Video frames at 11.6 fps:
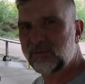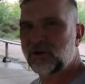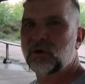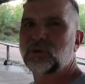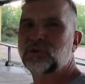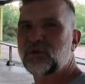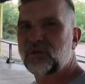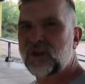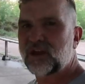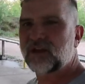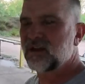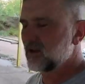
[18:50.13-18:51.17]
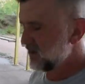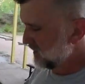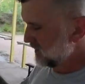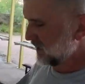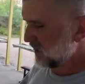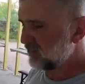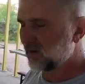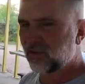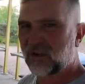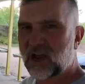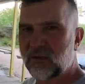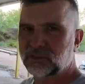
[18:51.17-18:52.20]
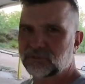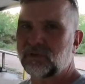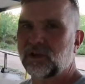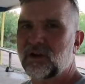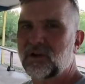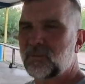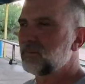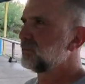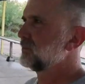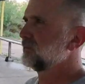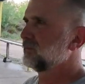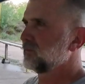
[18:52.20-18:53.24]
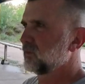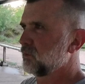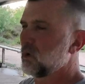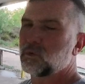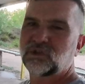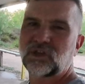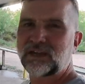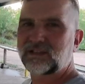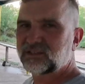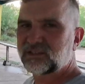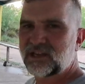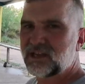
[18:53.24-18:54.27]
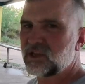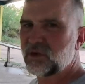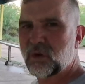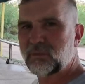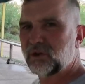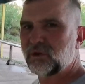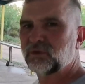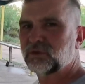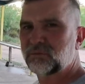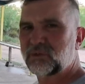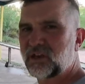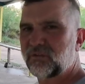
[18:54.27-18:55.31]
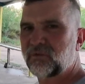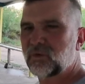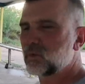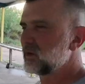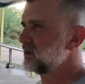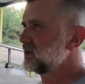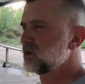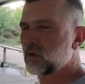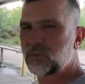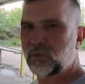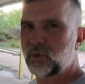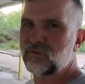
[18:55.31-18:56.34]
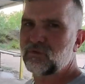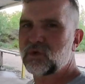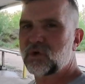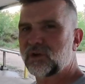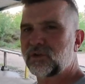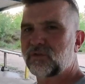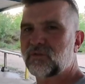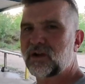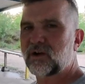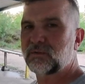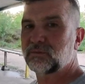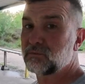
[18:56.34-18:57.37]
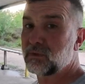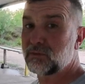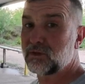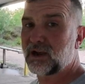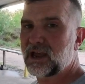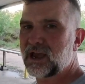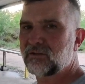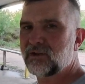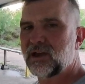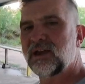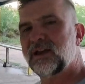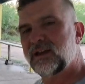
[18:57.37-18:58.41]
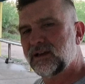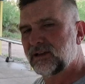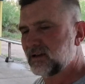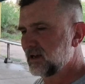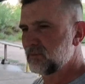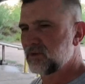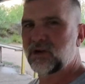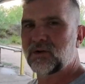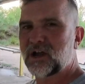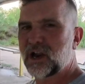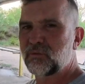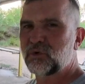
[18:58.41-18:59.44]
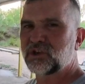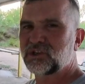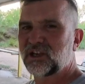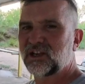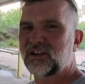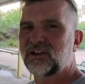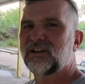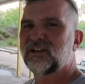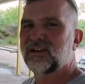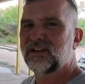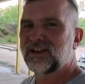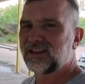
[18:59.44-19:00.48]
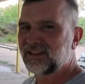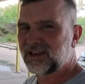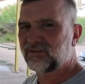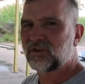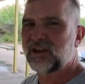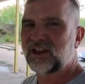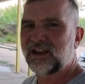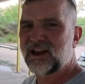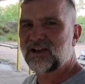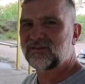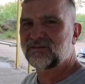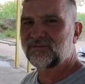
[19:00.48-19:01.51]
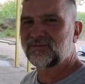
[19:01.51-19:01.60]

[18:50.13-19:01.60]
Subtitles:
me know what you think. Leave it in the comments below. What would you like to see? You want me to do something different with it? You want me to review other firearms maybe that I have? Let me know. I'd appreciate it. And thanks for hanging out.